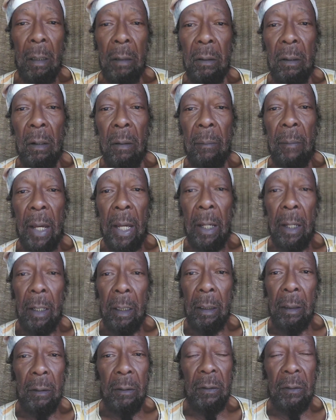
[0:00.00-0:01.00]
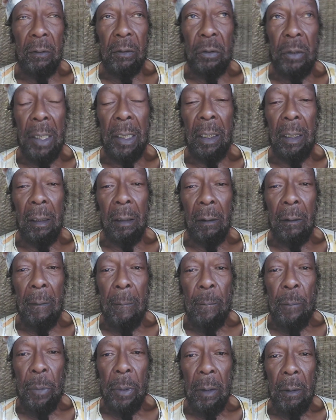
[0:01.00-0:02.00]
Your mind is tricky.
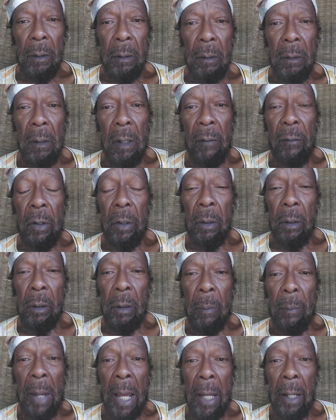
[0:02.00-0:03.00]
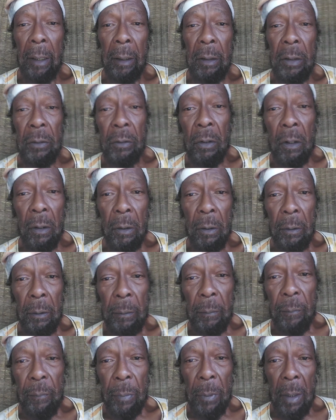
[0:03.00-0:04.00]
You ever heard of mind control?
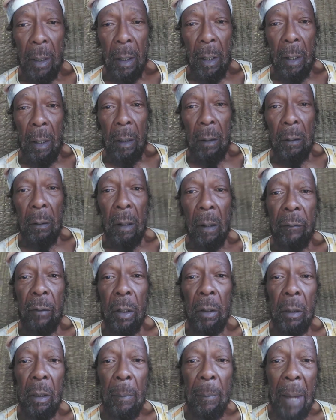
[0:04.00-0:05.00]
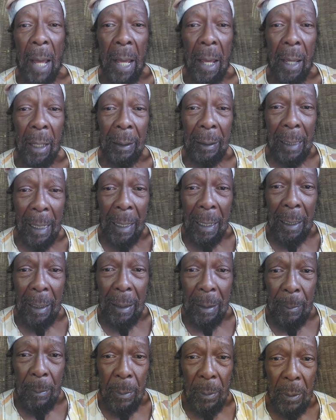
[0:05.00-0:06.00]
You ever heard of mind
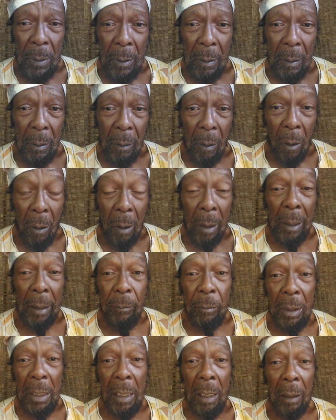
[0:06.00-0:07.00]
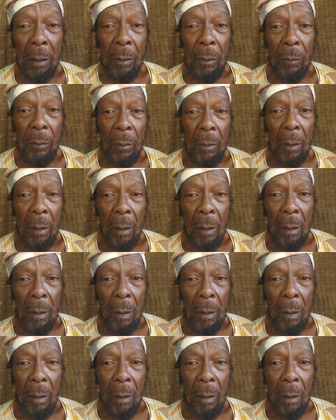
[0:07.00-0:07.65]
games? All them things?